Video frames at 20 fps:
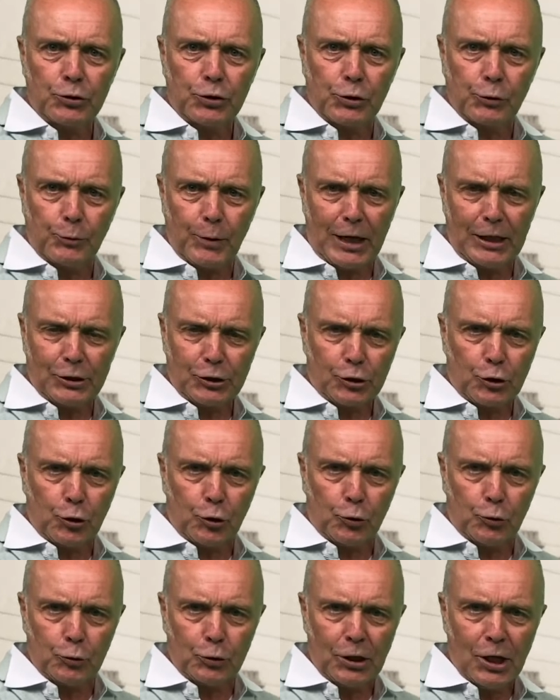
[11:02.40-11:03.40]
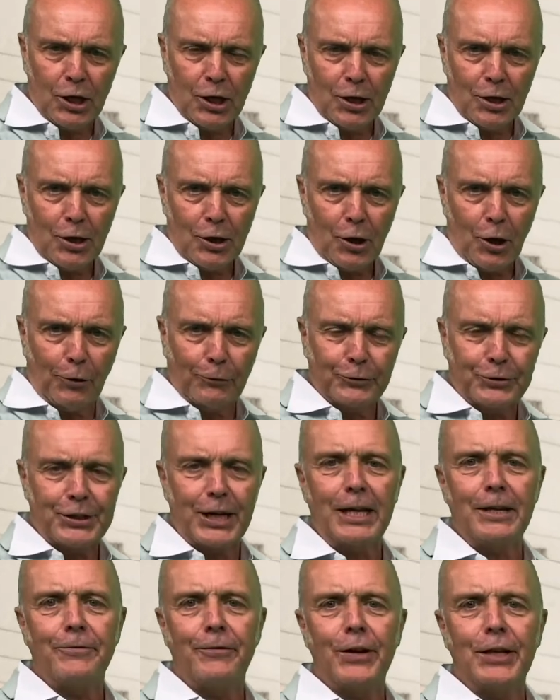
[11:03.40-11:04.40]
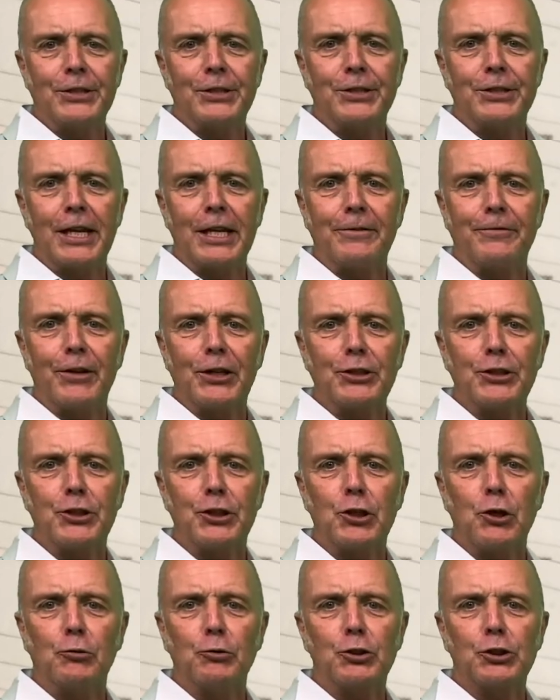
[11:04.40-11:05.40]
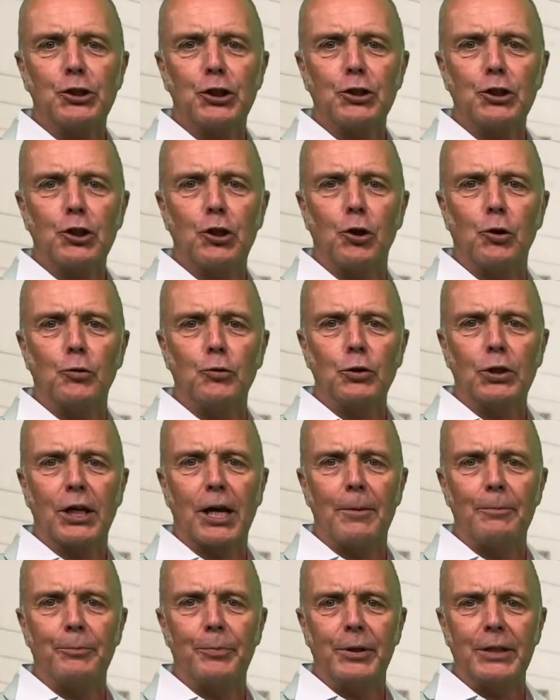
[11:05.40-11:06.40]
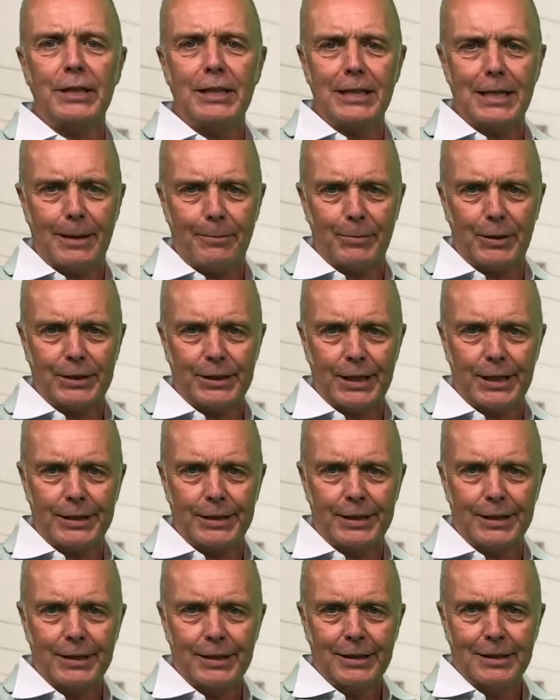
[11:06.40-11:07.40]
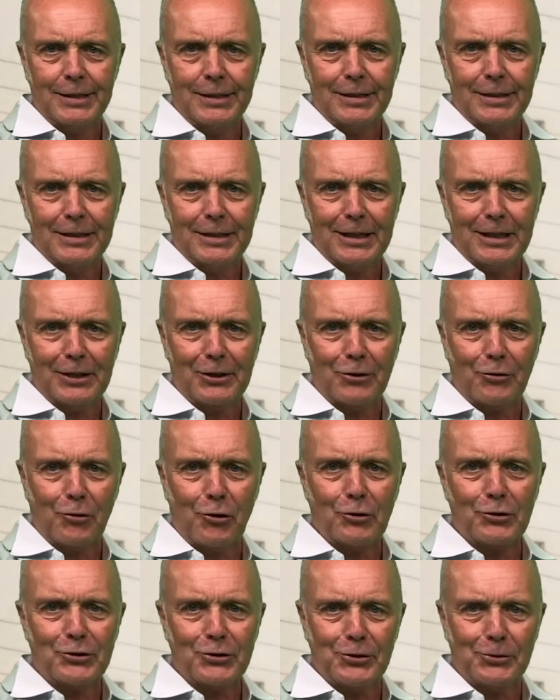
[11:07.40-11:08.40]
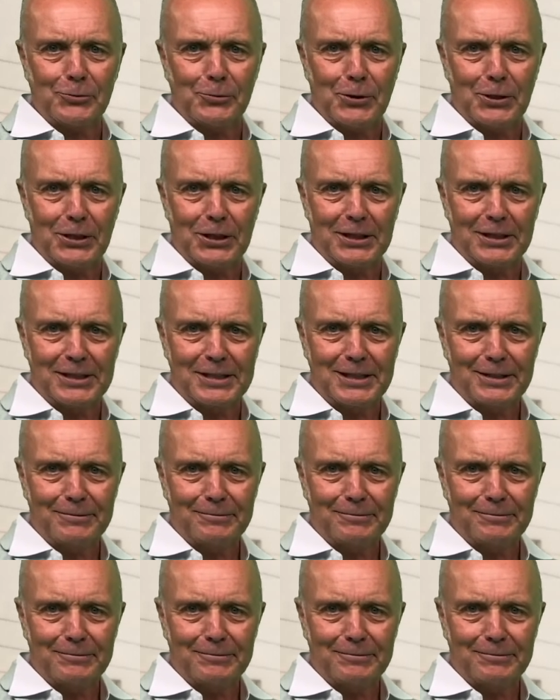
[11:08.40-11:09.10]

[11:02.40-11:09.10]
the Welsh coal of Davies, the Ocean Coal Company Limited, across the world.